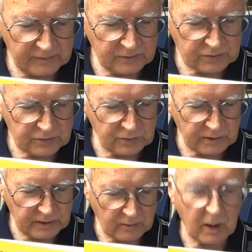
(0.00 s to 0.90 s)
at the
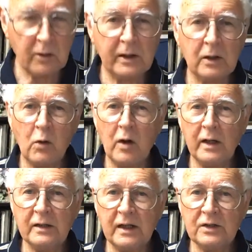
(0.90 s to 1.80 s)
studio? I
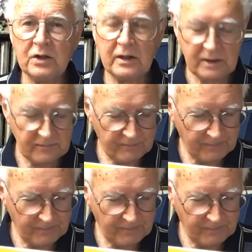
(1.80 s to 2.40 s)
inquired casually.